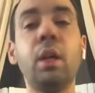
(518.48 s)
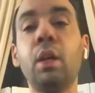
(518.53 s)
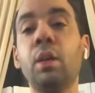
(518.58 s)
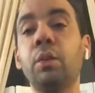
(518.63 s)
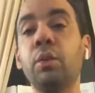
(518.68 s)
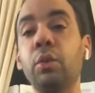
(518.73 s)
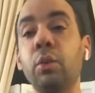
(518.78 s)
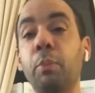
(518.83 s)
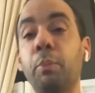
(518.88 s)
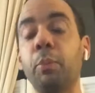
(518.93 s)

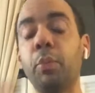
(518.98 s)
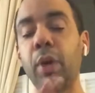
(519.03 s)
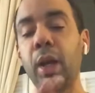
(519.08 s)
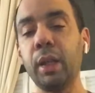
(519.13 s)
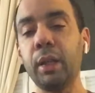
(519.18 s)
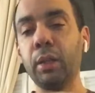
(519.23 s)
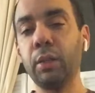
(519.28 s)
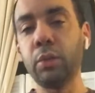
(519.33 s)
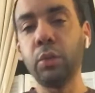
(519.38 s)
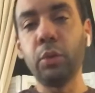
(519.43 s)
So
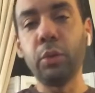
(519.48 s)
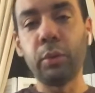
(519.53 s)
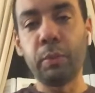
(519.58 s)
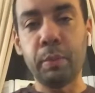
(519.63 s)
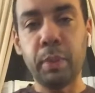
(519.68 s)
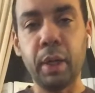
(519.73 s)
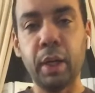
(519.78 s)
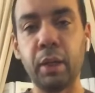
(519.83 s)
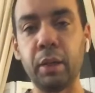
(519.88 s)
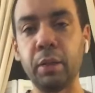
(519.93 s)
practice those
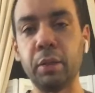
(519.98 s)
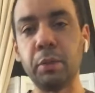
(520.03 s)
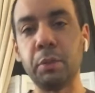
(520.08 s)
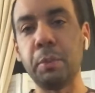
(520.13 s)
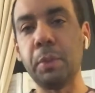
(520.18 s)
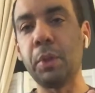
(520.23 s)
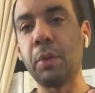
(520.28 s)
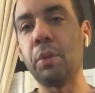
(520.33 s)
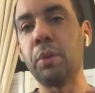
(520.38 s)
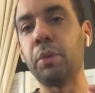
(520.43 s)
patterns,
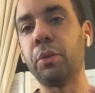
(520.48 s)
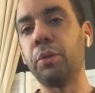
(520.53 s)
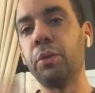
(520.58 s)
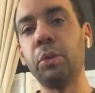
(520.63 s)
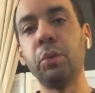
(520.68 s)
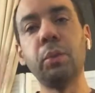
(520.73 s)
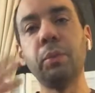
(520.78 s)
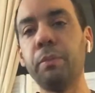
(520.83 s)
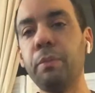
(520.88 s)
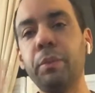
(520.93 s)
because
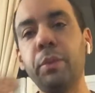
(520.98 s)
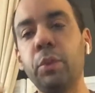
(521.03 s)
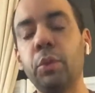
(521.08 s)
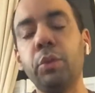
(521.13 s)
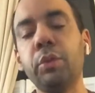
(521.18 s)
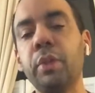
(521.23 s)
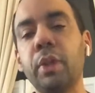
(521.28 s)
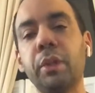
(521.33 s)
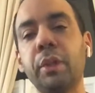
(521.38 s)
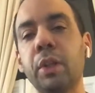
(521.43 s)

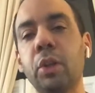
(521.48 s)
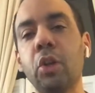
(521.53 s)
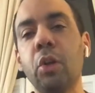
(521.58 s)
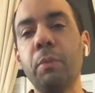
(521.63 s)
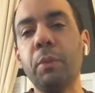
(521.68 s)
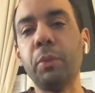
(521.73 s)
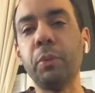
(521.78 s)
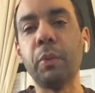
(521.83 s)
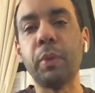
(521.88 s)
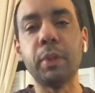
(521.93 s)
those are the
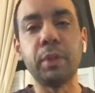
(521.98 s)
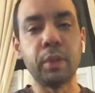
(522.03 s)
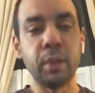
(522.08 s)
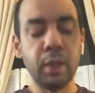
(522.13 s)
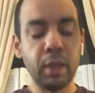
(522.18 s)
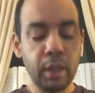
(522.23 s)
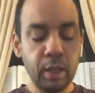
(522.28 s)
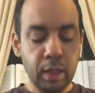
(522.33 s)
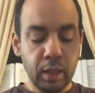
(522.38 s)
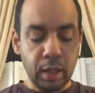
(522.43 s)
common ones,
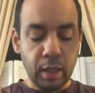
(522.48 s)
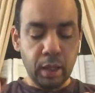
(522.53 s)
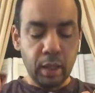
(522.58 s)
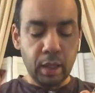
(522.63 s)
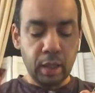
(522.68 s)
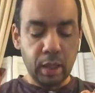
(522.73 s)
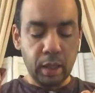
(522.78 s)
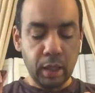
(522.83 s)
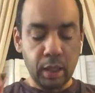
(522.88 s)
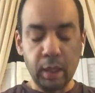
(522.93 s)

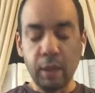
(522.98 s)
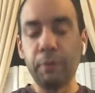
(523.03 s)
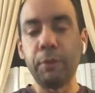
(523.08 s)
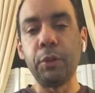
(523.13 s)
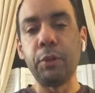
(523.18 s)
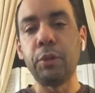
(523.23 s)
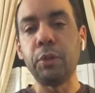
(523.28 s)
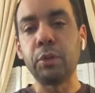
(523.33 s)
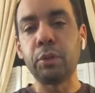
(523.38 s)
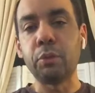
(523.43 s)
and if
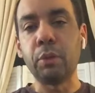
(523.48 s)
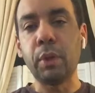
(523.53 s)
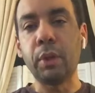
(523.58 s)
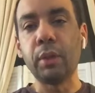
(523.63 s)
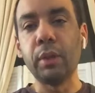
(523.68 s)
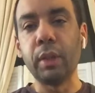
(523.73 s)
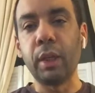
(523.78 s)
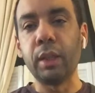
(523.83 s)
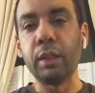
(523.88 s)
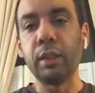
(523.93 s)
you just
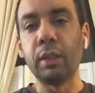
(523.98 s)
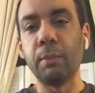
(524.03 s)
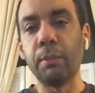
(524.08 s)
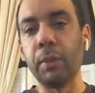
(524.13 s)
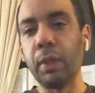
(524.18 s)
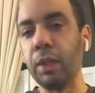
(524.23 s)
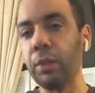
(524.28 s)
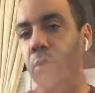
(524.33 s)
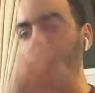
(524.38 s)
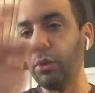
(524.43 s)
recognize them,
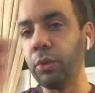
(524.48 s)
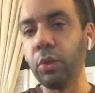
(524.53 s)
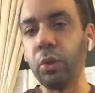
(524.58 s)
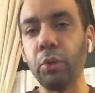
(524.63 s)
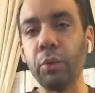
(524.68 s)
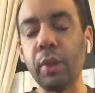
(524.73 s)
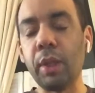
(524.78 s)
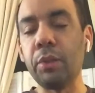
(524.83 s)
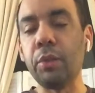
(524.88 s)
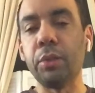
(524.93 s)
then you'll
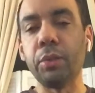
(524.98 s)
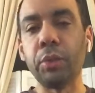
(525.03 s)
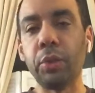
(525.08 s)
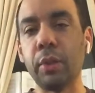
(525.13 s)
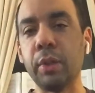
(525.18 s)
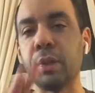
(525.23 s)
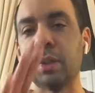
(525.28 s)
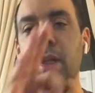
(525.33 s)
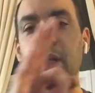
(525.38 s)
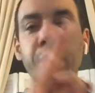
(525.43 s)
know that your
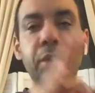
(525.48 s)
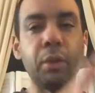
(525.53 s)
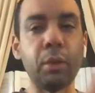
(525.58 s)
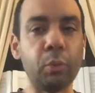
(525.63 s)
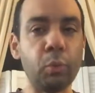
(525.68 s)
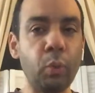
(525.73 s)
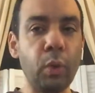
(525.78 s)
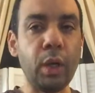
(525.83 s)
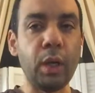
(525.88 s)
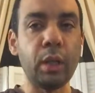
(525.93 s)
song is either
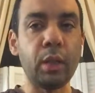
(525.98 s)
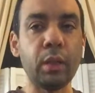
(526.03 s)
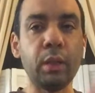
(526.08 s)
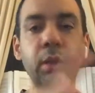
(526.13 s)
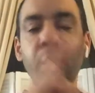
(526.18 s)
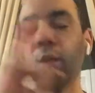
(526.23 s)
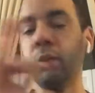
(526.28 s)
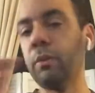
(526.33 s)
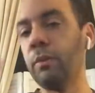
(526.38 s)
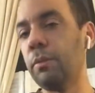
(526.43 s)
in 1,
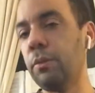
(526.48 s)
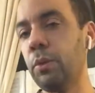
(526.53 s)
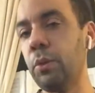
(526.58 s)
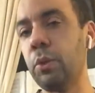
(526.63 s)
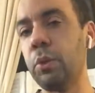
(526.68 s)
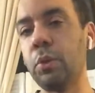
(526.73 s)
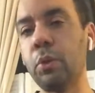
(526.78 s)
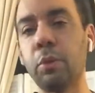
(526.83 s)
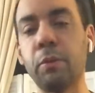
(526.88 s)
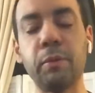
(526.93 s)

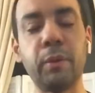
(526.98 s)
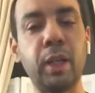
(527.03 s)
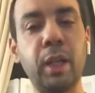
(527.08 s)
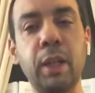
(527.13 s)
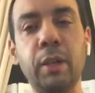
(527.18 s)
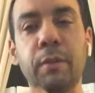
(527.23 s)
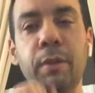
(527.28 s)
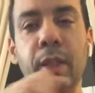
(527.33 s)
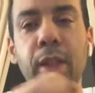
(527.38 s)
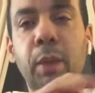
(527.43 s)
4, or
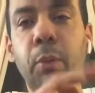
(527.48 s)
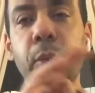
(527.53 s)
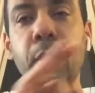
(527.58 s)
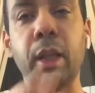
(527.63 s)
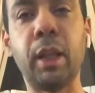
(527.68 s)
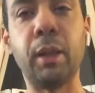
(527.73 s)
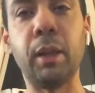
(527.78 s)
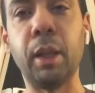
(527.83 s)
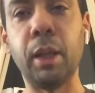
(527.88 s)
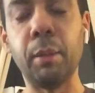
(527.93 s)
5, and that will
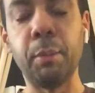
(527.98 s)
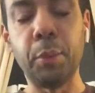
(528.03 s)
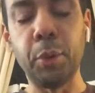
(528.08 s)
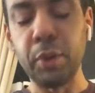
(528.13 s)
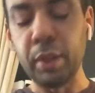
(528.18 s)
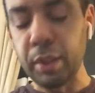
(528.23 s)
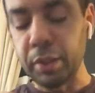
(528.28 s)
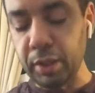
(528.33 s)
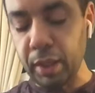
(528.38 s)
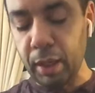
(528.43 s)
help you
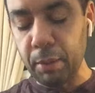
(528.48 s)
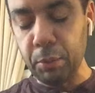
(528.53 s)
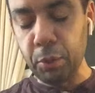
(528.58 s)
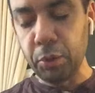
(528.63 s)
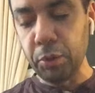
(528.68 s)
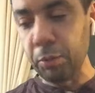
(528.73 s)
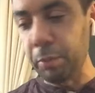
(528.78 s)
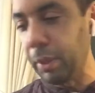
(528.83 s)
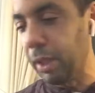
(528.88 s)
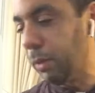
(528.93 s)
in a jam.
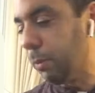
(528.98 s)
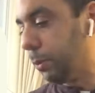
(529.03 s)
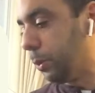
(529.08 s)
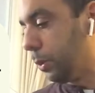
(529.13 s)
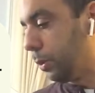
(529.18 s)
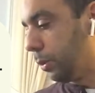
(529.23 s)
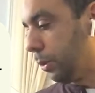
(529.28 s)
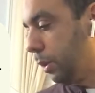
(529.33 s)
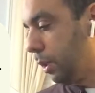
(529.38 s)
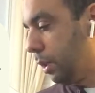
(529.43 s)
You'll be able
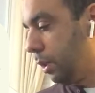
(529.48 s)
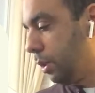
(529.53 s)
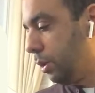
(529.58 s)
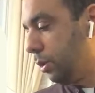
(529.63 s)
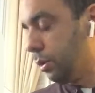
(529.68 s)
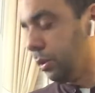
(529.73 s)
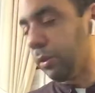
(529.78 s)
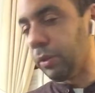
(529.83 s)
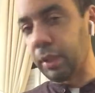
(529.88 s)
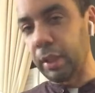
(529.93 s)
to
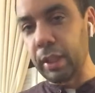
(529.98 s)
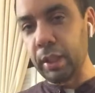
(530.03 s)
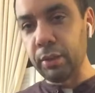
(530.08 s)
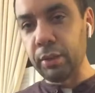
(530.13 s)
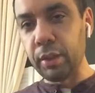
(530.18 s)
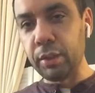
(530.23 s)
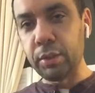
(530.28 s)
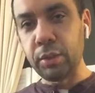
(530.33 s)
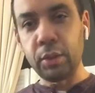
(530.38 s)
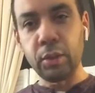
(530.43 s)
just hear
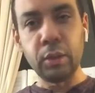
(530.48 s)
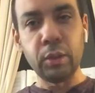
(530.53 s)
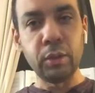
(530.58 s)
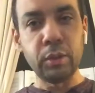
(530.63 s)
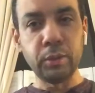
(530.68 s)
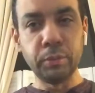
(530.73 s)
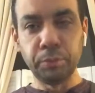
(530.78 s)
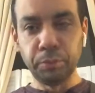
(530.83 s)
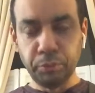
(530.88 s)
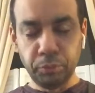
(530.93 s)
the song,